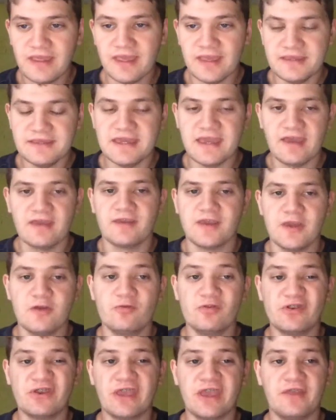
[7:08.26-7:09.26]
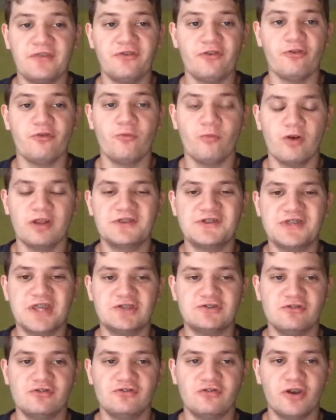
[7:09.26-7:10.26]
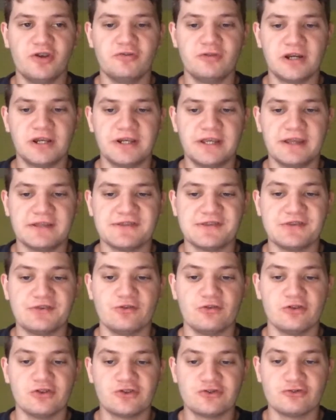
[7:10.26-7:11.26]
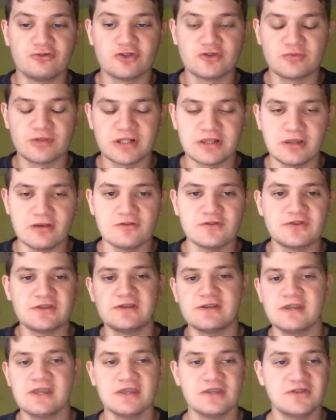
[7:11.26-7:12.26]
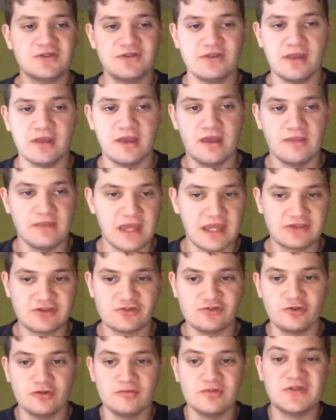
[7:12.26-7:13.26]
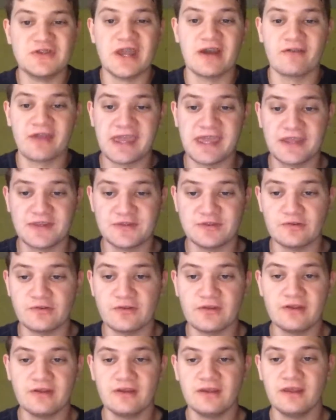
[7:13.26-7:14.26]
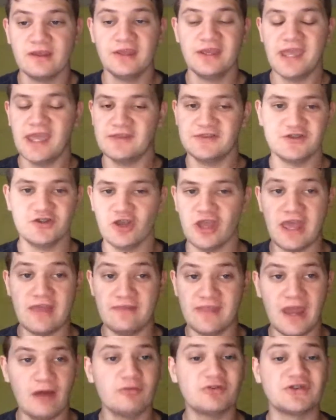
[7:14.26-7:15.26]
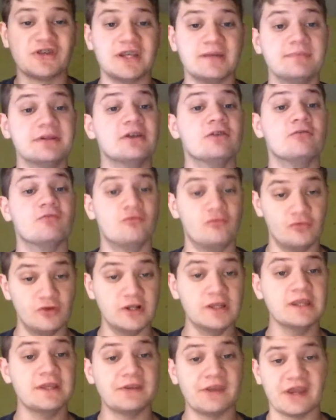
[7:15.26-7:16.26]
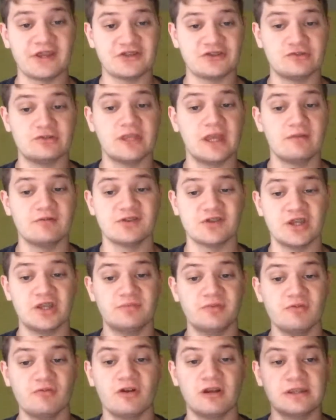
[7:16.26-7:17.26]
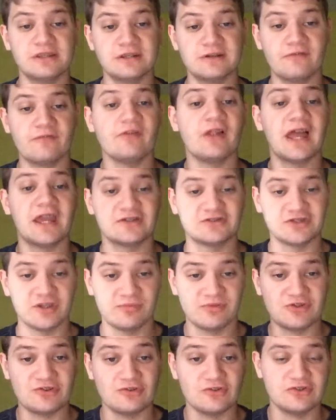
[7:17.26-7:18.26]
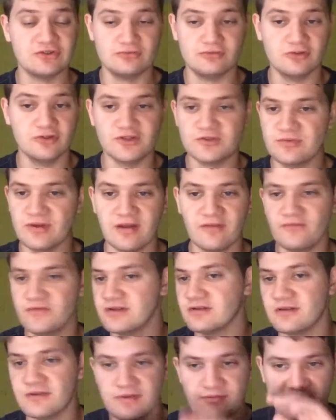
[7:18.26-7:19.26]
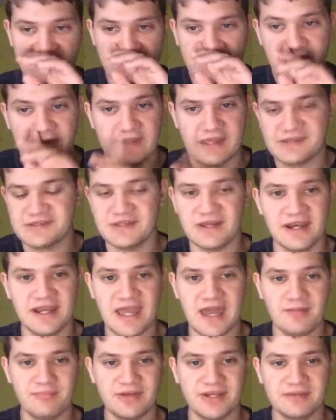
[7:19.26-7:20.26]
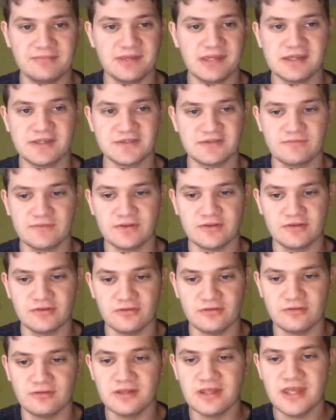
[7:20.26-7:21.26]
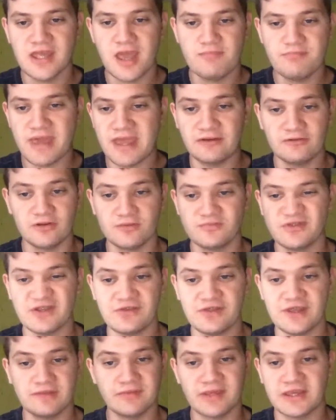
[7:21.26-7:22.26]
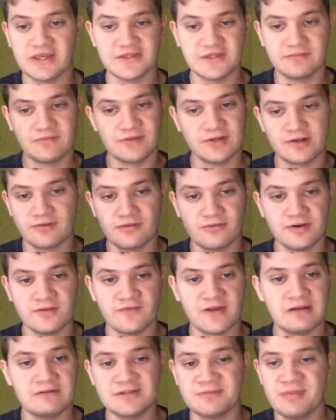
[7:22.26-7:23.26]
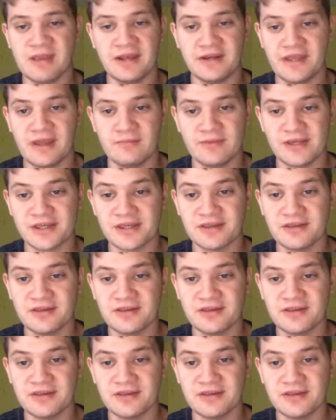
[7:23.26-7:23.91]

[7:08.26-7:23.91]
Yeah, it was canceled. Once Century 21 announced that all stores were closing, that store was now canceled. And that was going to be a really nice store. That was going to be one of their flagship stores at Roosevelt Field. And now that's not happening because of the whole bankruptcy thing, because of the coronavirus pandemic.